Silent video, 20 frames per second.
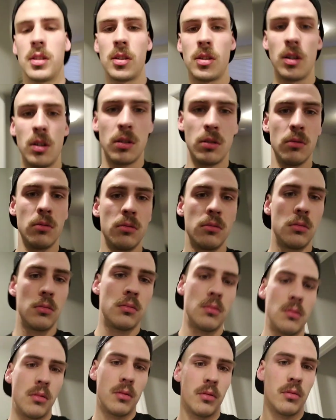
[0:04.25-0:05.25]
So,
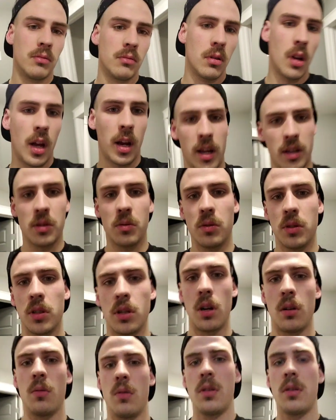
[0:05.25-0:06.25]
I guess we'll
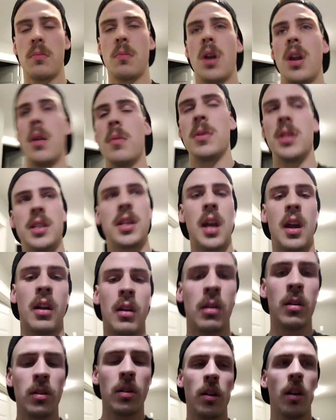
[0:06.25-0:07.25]
start with my name is
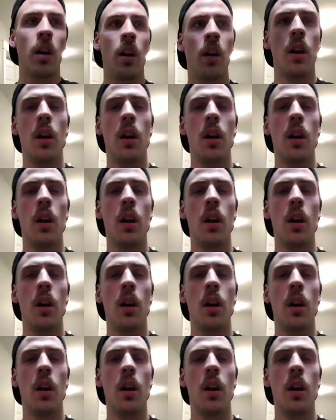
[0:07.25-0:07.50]
Tanner,